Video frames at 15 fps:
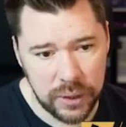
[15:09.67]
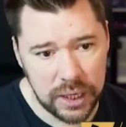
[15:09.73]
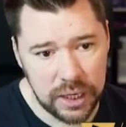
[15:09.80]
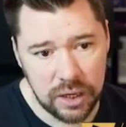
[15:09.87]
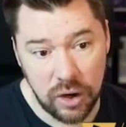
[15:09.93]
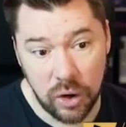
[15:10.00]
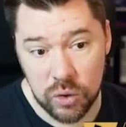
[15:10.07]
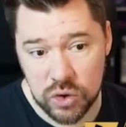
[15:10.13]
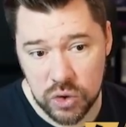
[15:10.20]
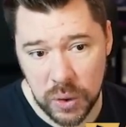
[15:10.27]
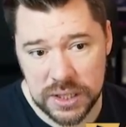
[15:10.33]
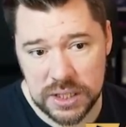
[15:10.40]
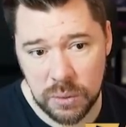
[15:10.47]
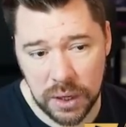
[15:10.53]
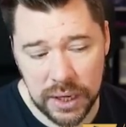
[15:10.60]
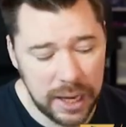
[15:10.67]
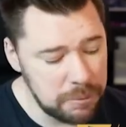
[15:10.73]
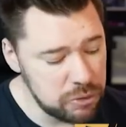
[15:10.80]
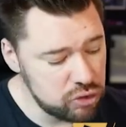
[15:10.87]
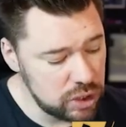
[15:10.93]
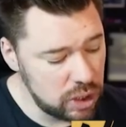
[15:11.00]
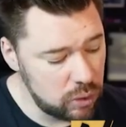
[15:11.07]
in goal. 21
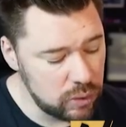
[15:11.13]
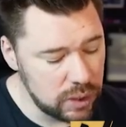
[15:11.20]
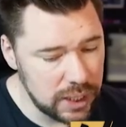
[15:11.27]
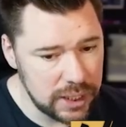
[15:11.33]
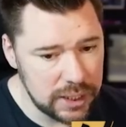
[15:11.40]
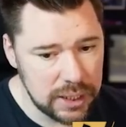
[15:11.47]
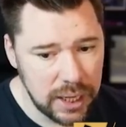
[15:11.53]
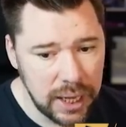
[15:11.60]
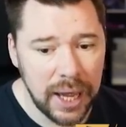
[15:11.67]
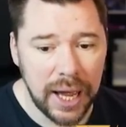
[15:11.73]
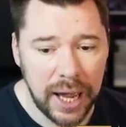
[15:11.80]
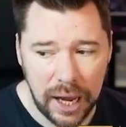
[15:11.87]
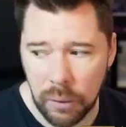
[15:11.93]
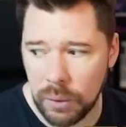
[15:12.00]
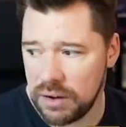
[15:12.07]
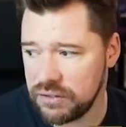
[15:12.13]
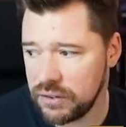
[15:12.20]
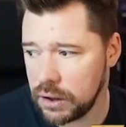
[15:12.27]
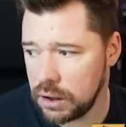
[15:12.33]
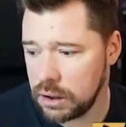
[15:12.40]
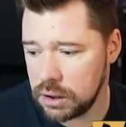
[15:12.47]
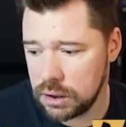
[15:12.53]
chemistry only.
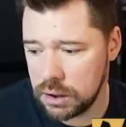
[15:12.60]
However,